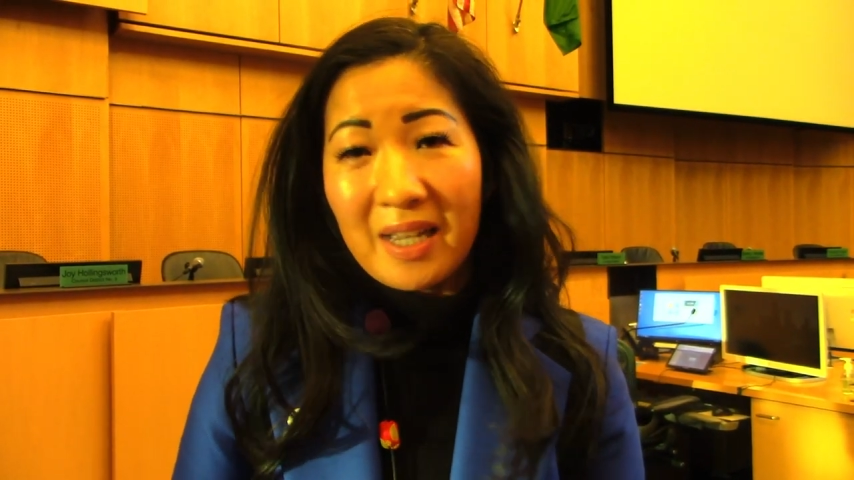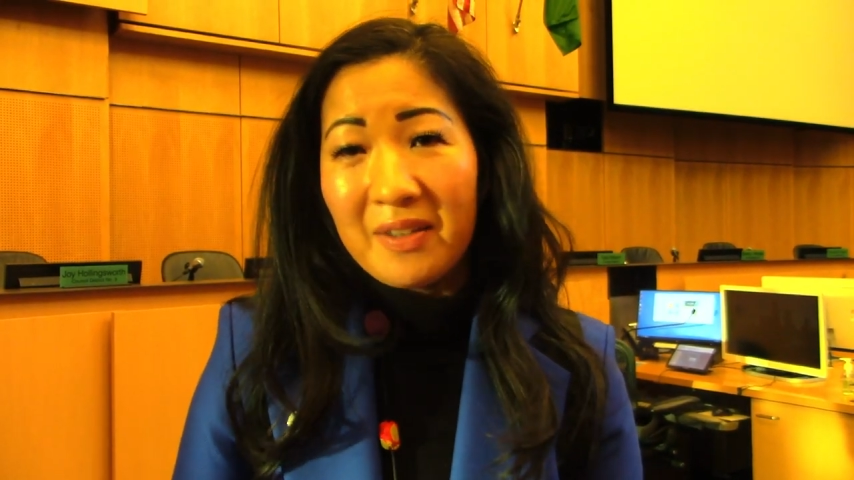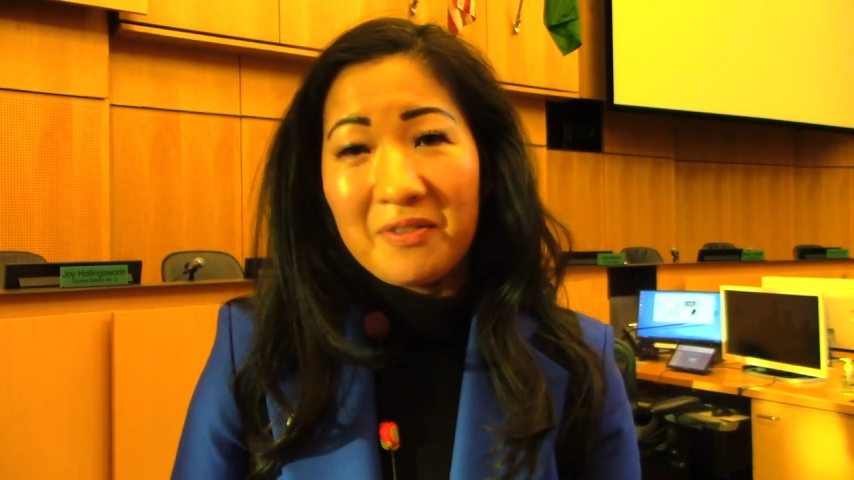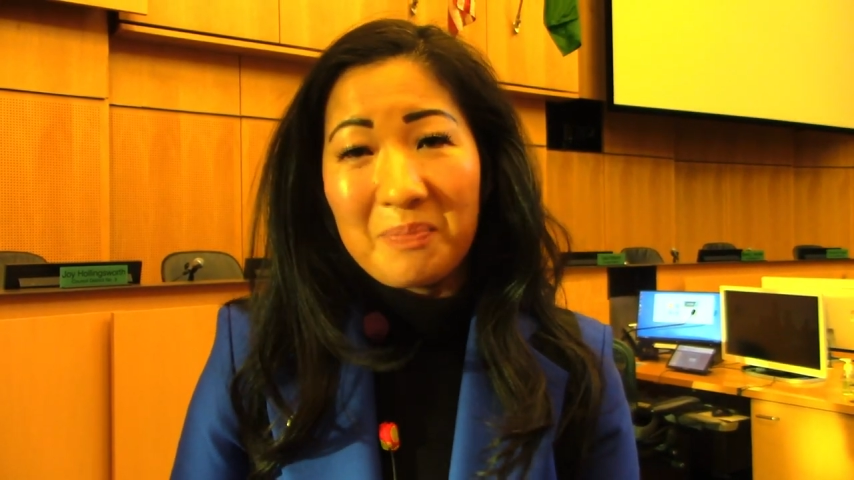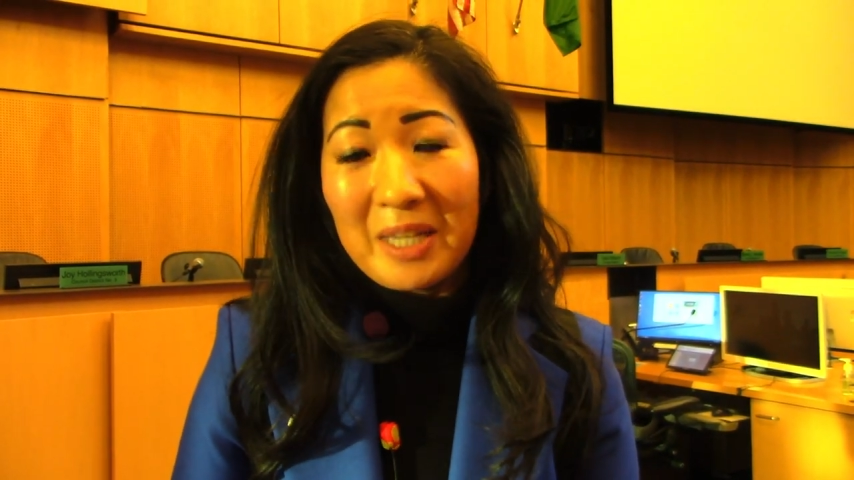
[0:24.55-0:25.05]

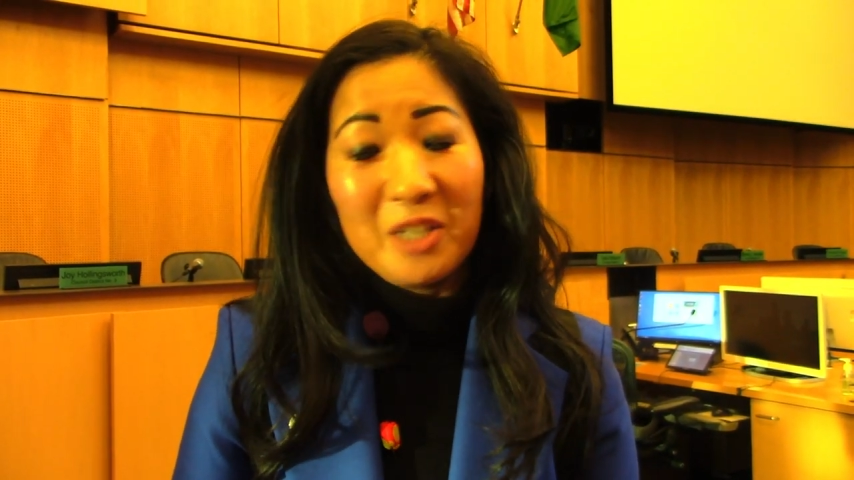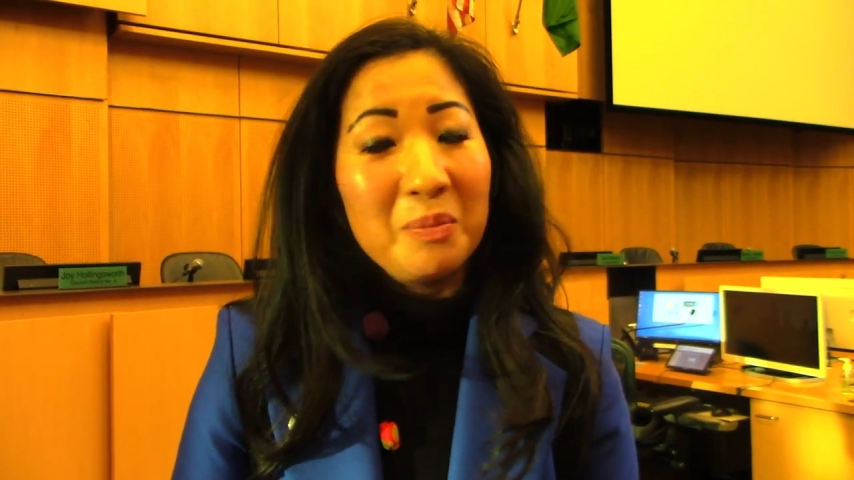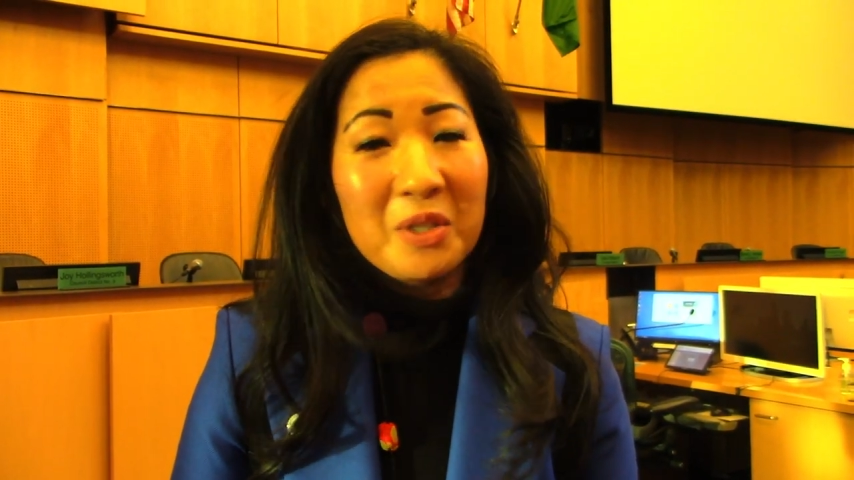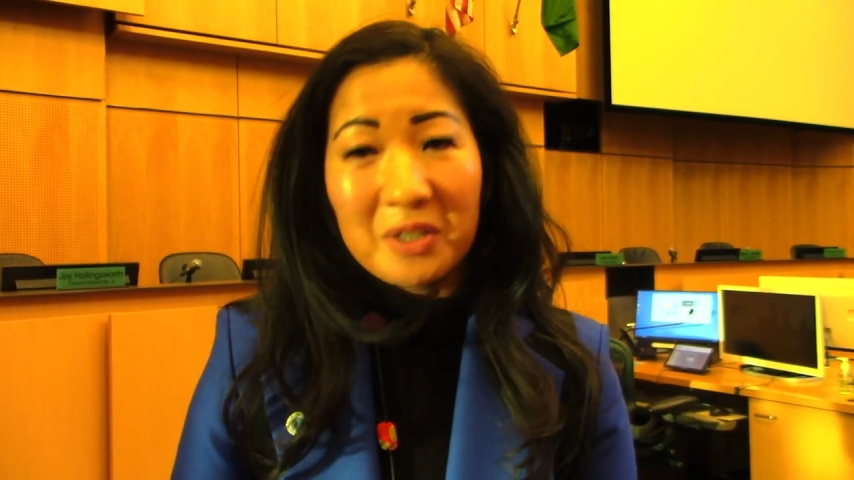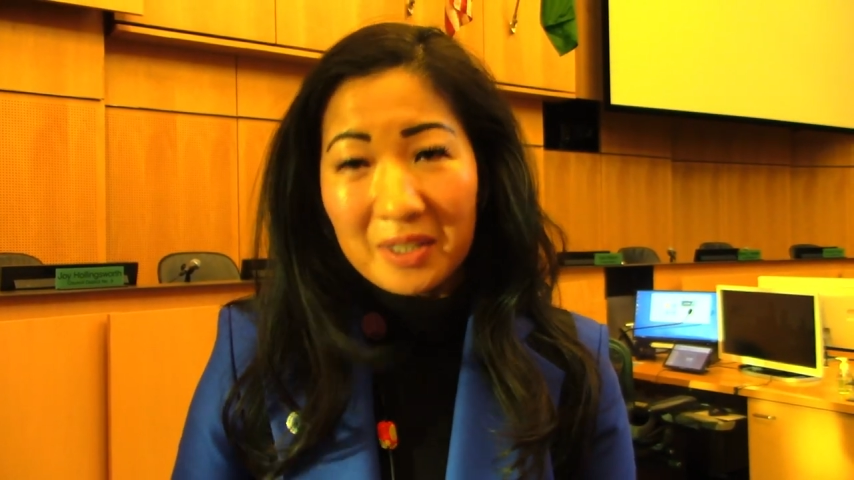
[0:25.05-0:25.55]
I've painted
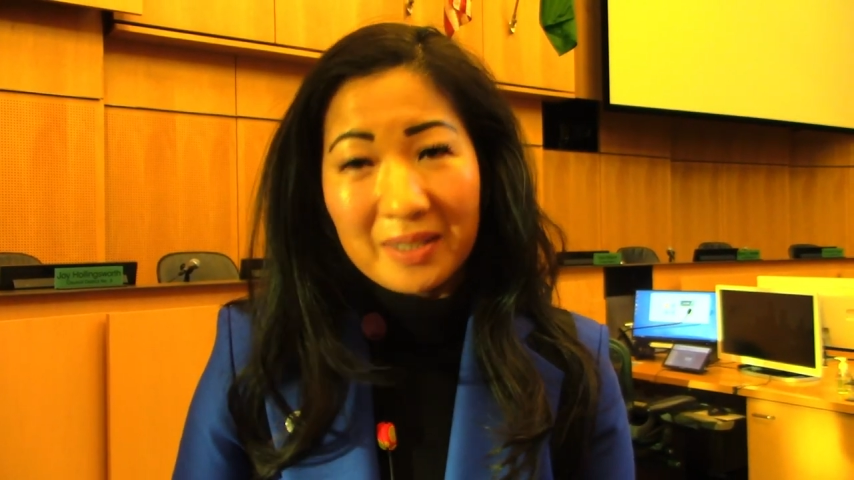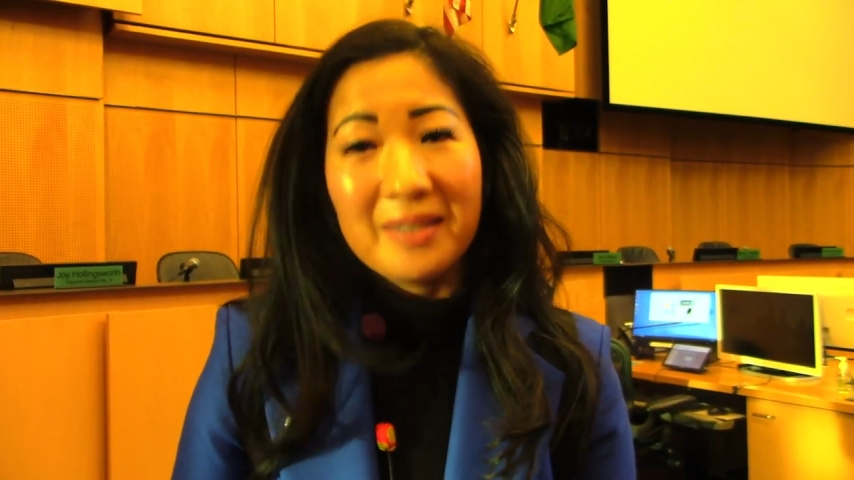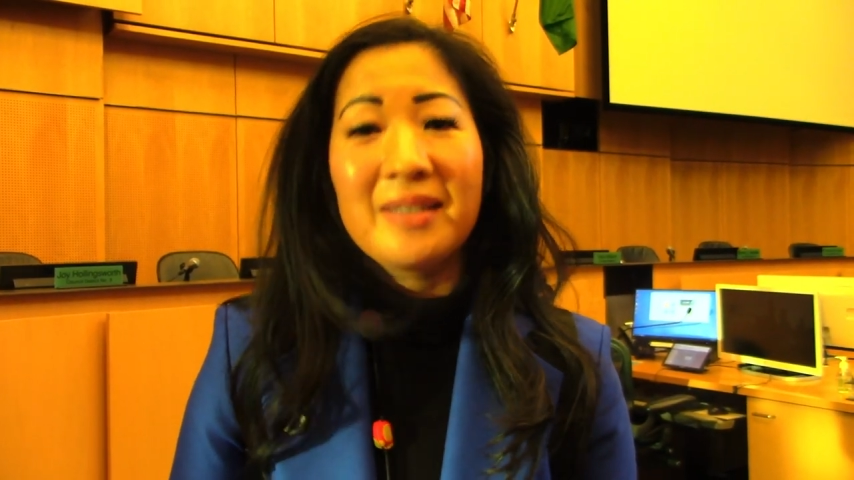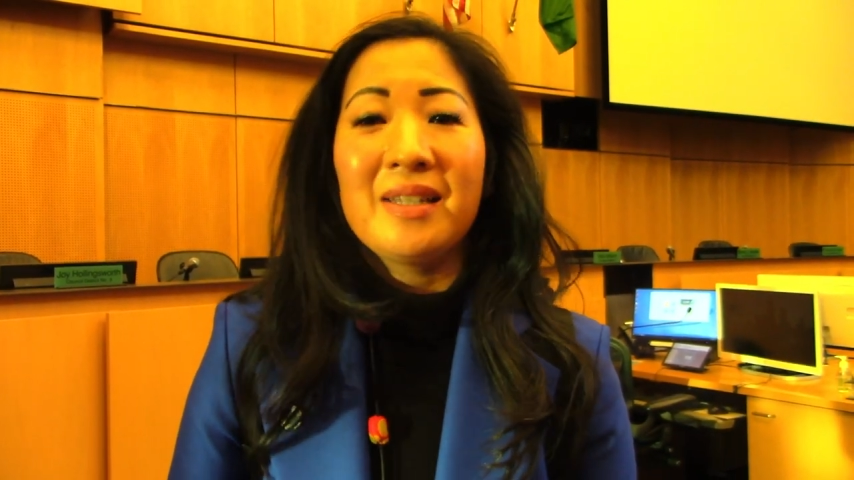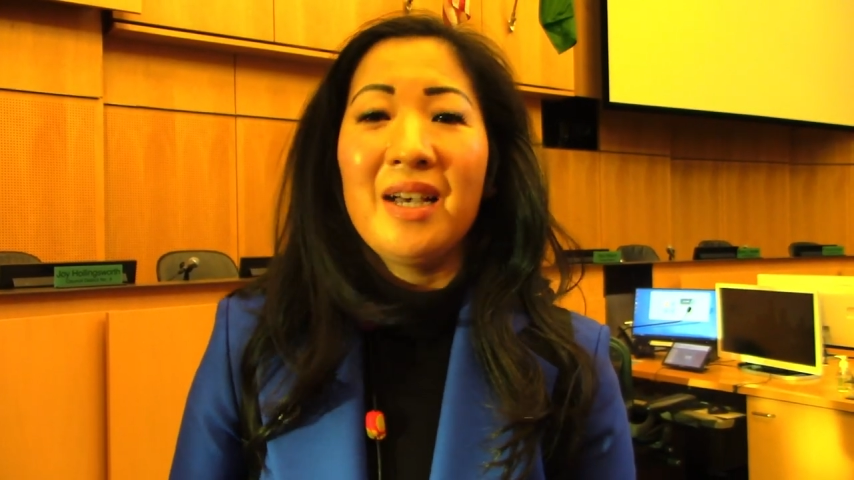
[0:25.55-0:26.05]

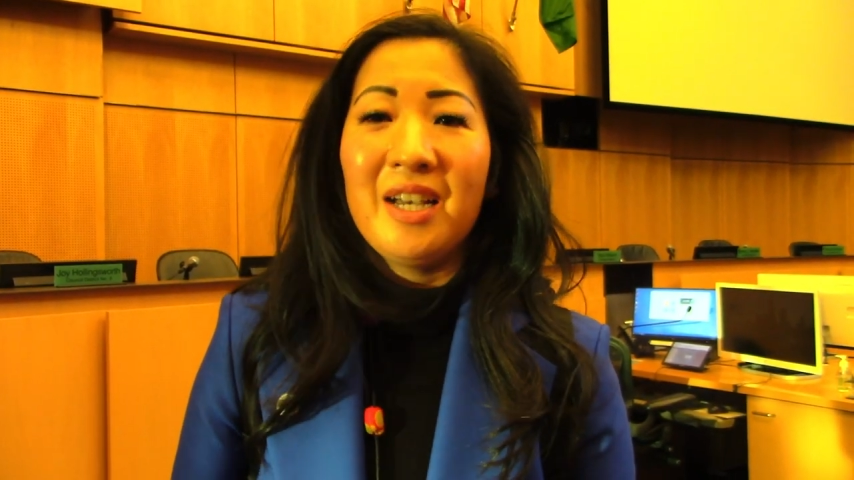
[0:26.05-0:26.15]
murals.